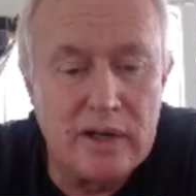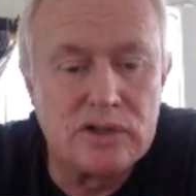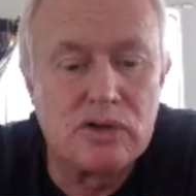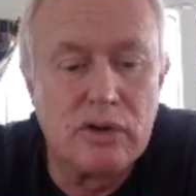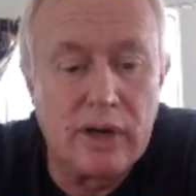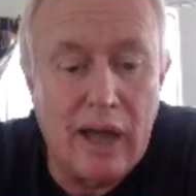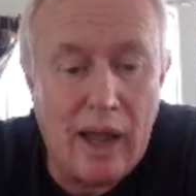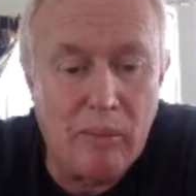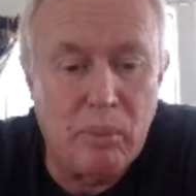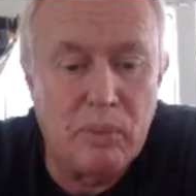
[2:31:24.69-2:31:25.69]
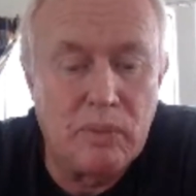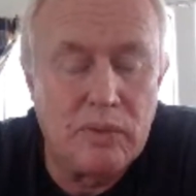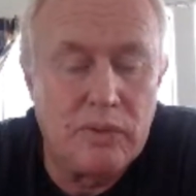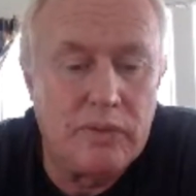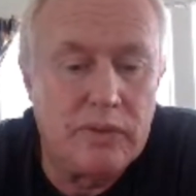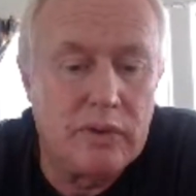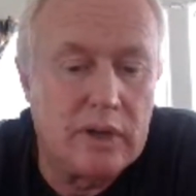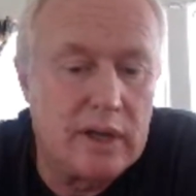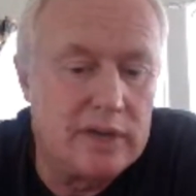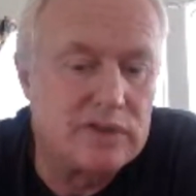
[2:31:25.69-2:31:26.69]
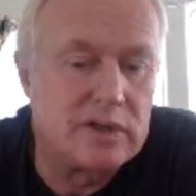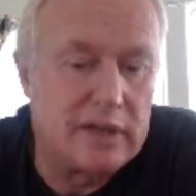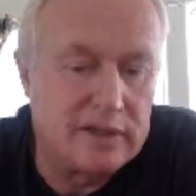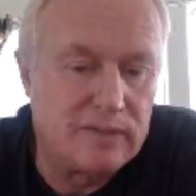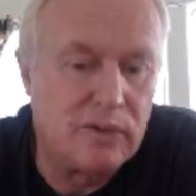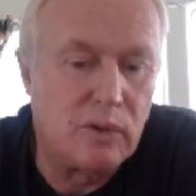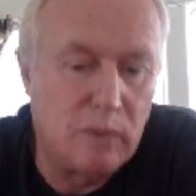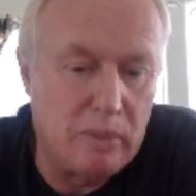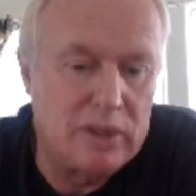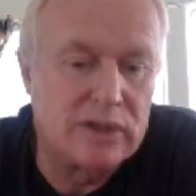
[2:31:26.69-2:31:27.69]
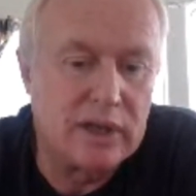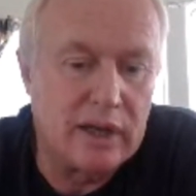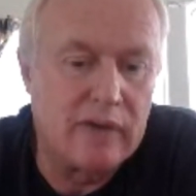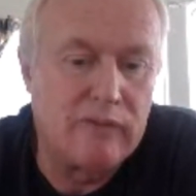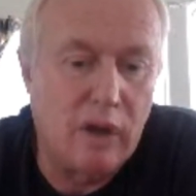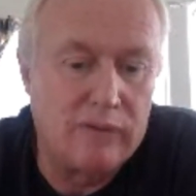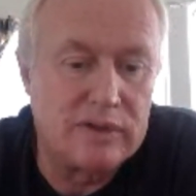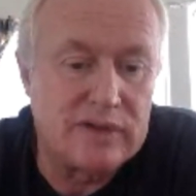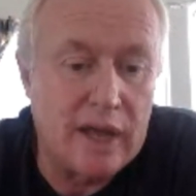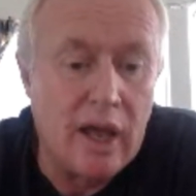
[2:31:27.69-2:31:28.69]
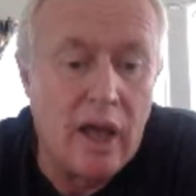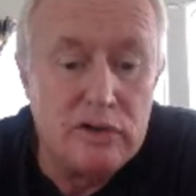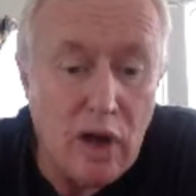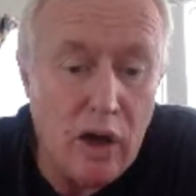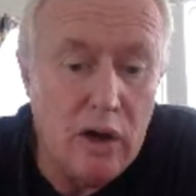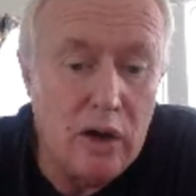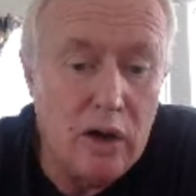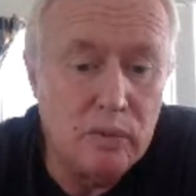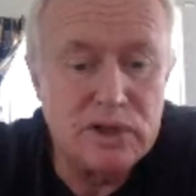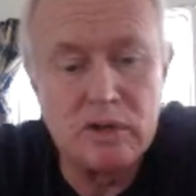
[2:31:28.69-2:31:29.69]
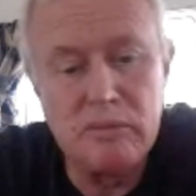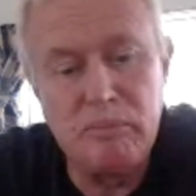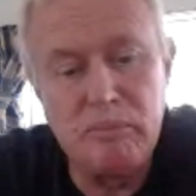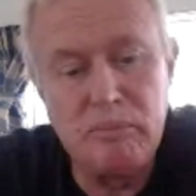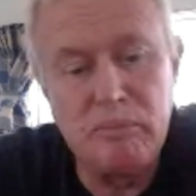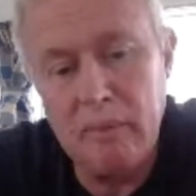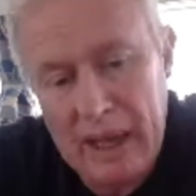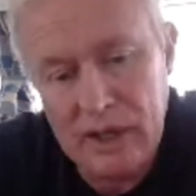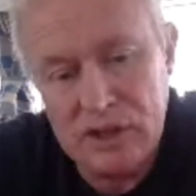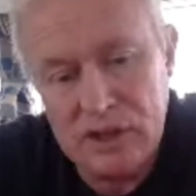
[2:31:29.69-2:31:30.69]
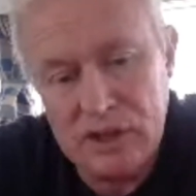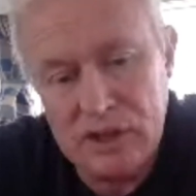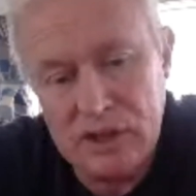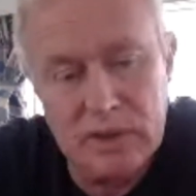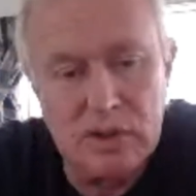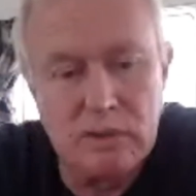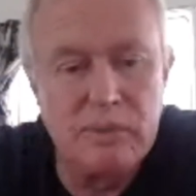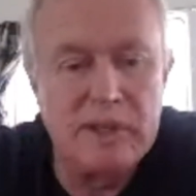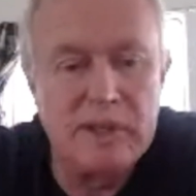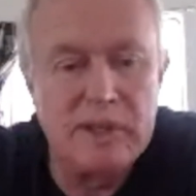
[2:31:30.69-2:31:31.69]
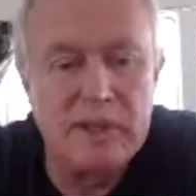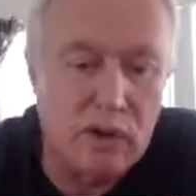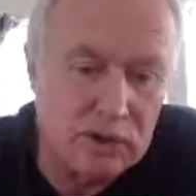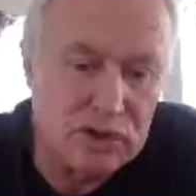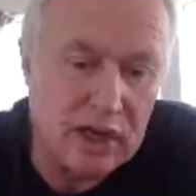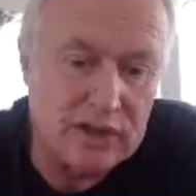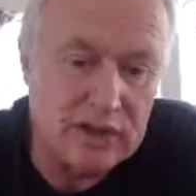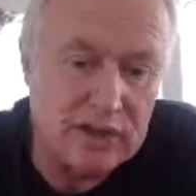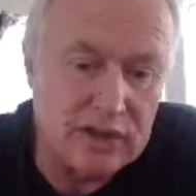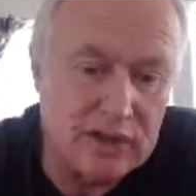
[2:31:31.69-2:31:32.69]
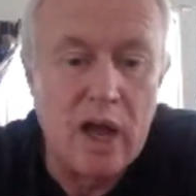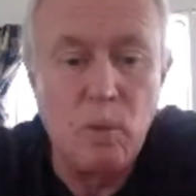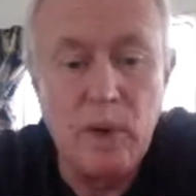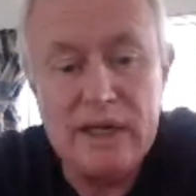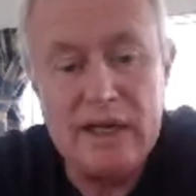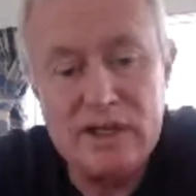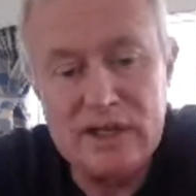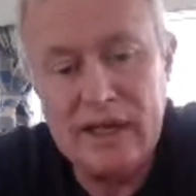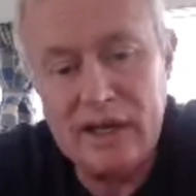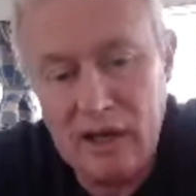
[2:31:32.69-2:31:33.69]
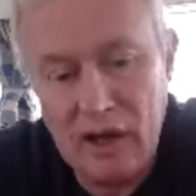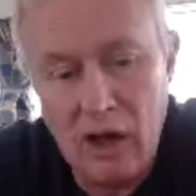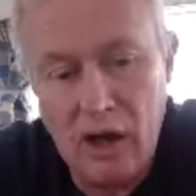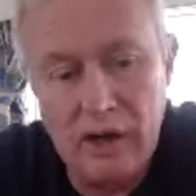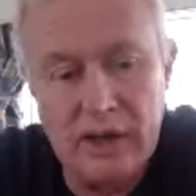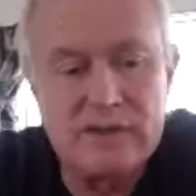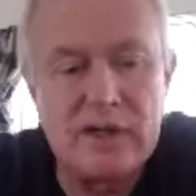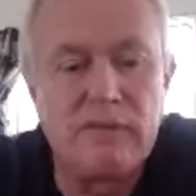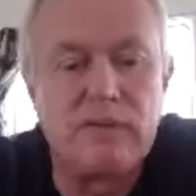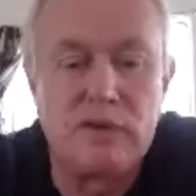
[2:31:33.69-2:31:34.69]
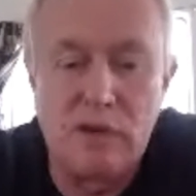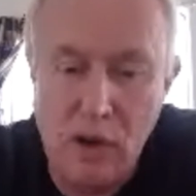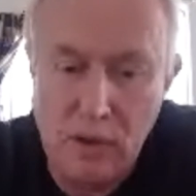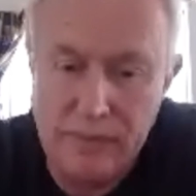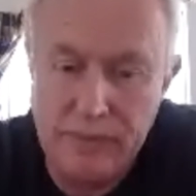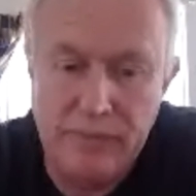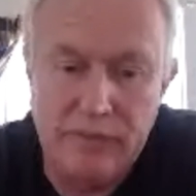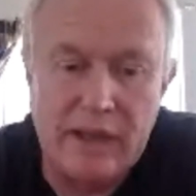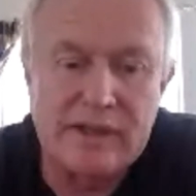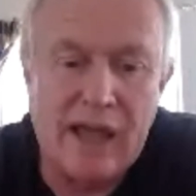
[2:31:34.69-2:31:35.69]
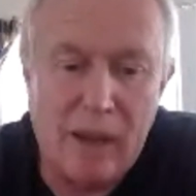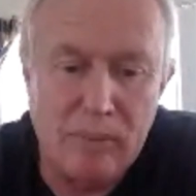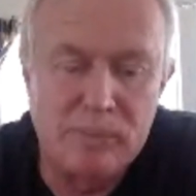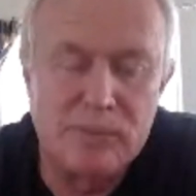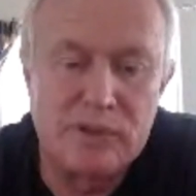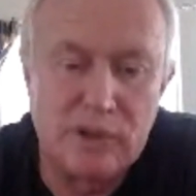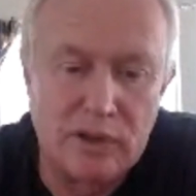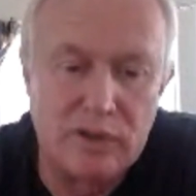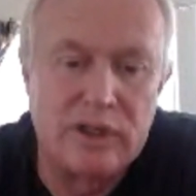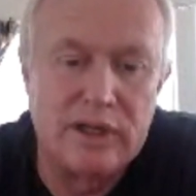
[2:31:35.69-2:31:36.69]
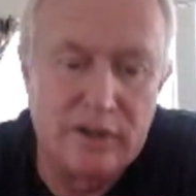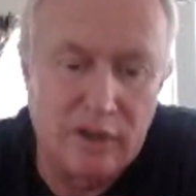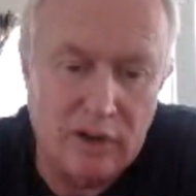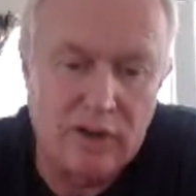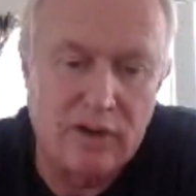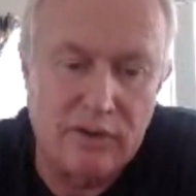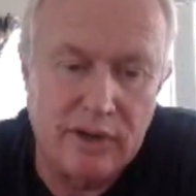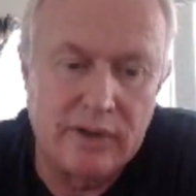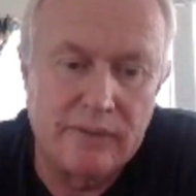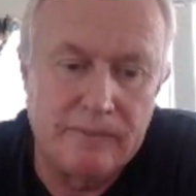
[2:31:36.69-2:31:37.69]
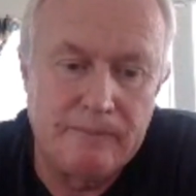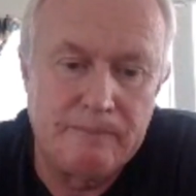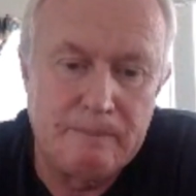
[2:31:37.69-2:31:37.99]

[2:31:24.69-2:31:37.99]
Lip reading: The way to screw it up is for the women to get involved and say, "No, we should be compassionate. We should be social justice. We need to get along and stuff." No, that's absolutely not correct.